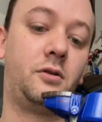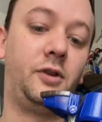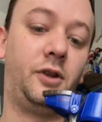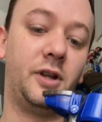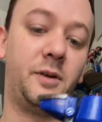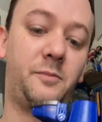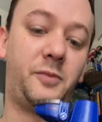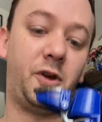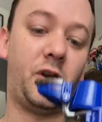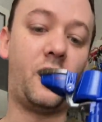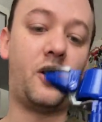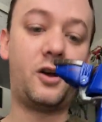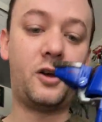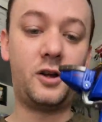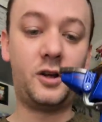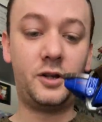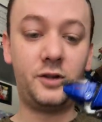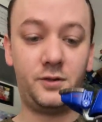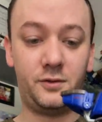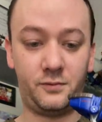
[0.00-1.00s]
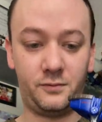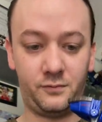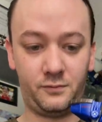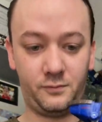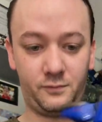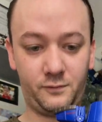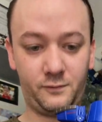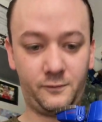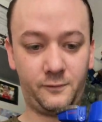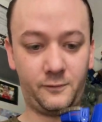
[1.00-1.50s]
Clip on.
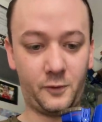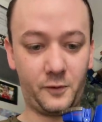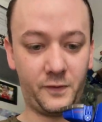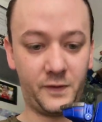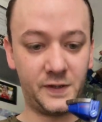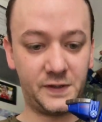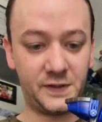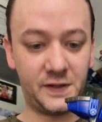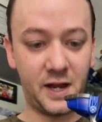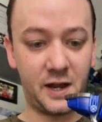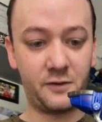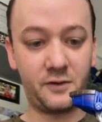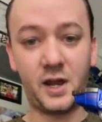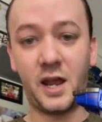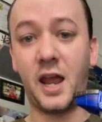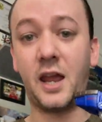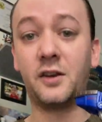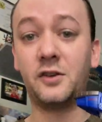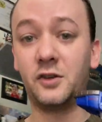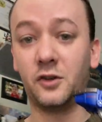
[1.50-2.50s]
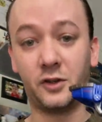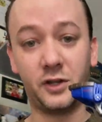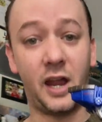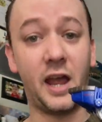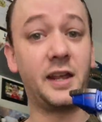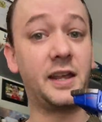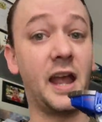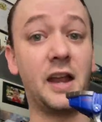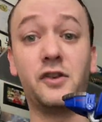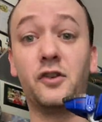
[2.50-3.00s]
Fold this down, and
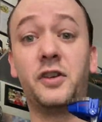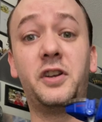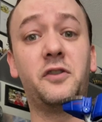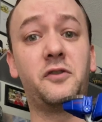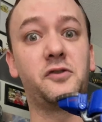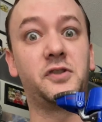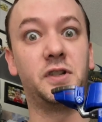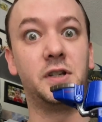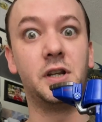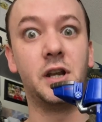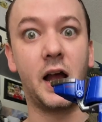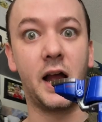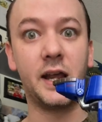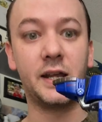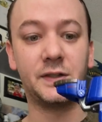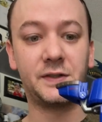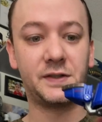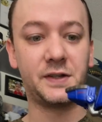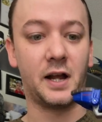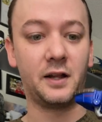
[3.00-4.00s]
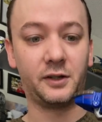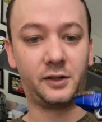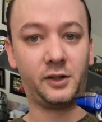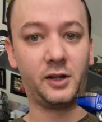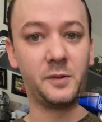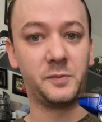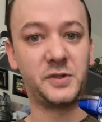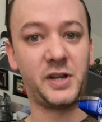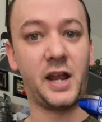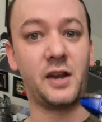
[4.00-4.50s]
you'll hear those nice solid
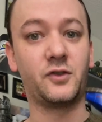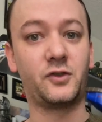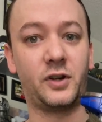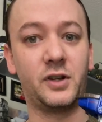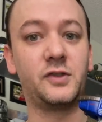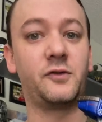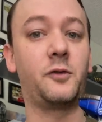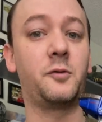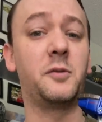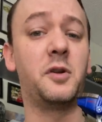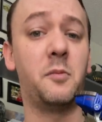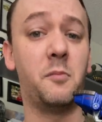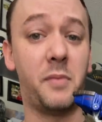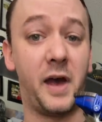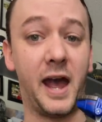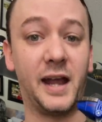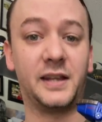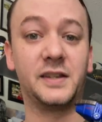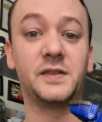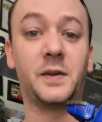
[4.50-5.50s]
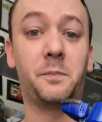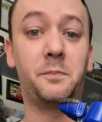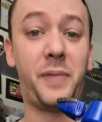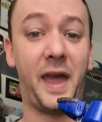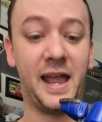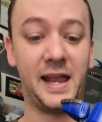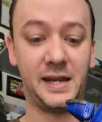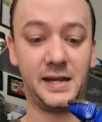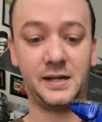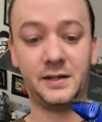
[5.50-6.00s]
clips, and transforming them back is a
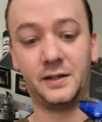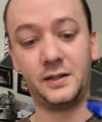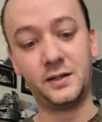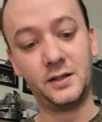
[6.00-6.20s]
pain.